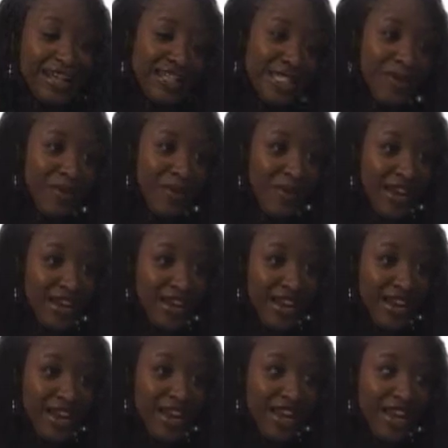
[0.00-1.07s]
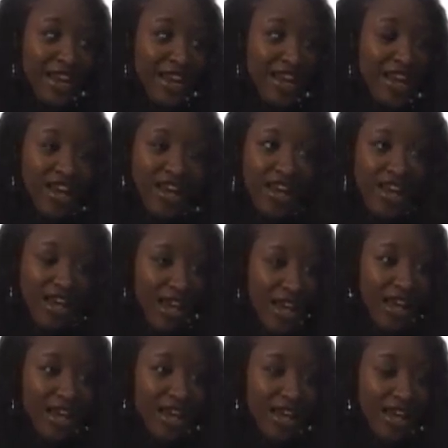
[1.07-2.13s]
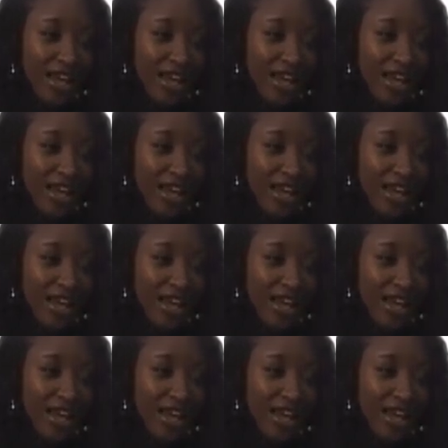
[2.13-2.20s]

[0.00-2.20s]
see him around. And yeah,